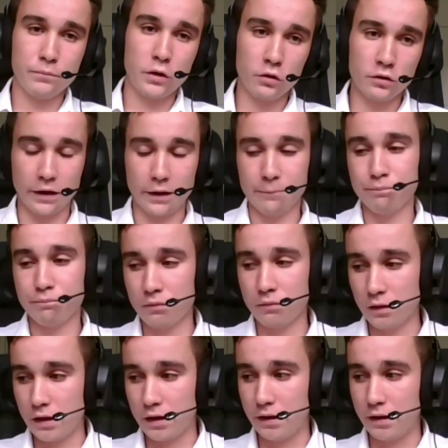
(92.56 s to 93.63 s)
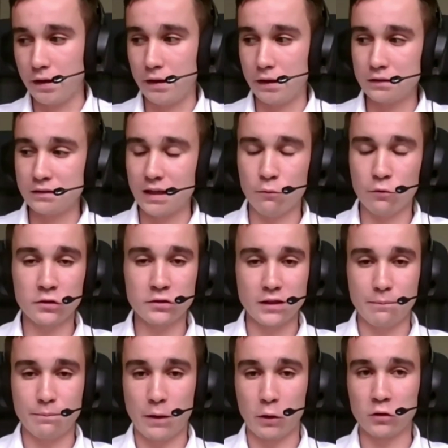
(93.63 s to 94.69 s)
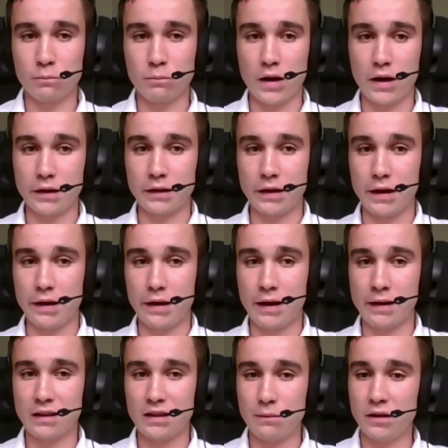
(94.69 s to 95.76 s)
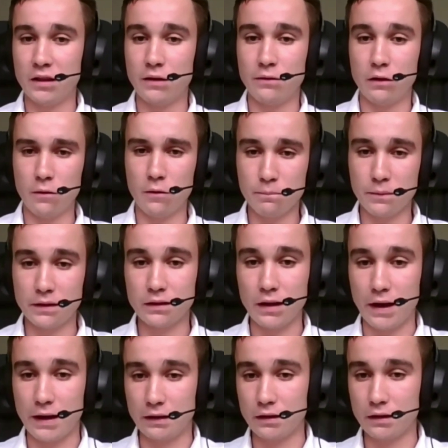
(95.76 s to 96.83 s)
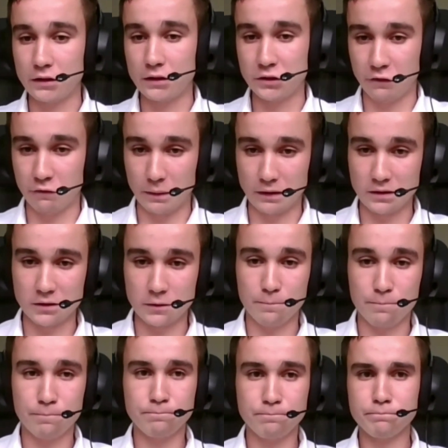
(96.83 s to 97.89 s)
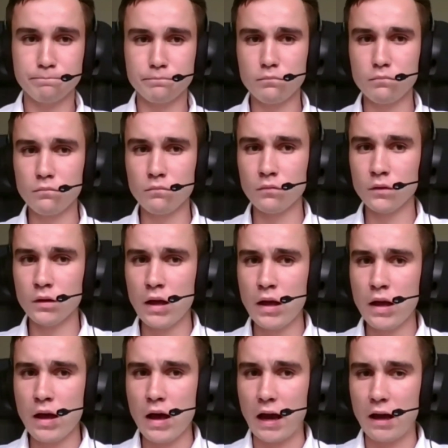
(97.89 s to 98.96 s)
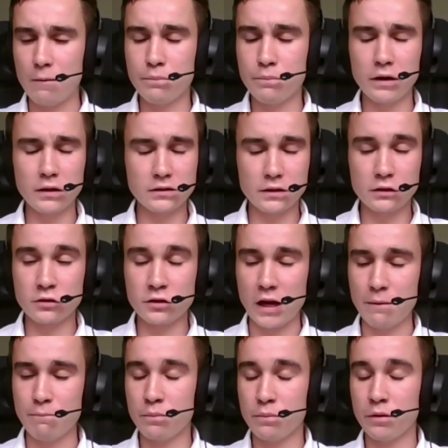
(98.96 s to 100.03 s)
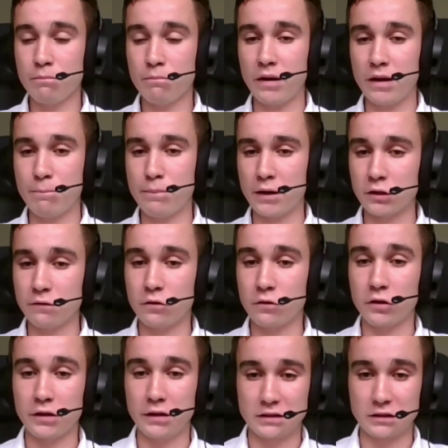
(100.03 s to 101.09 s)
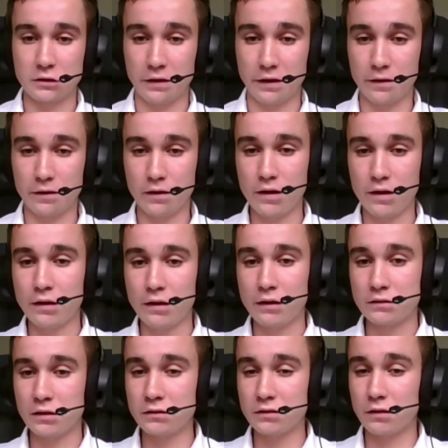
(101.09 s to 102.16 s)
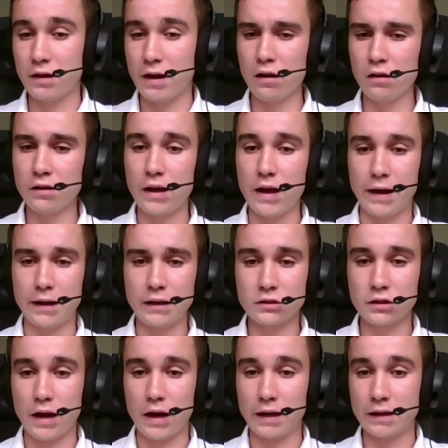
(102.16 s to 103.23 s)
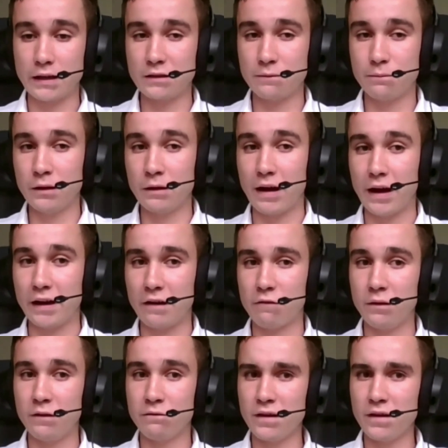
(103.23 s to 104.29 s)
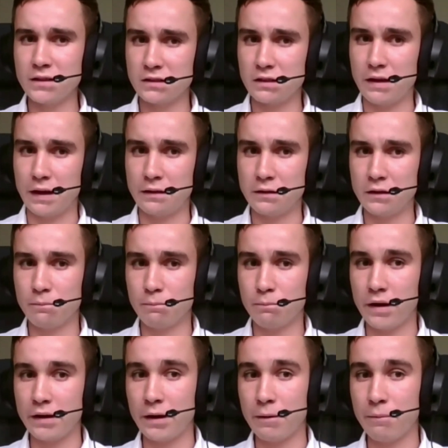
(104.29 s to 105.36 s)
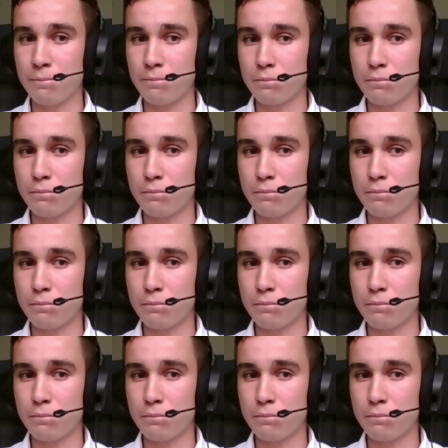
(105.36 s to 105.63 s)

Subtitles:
Okay, some words about my academic development and achievements. I am a person shy by a passion for history. Since an early age, I have been fascinated by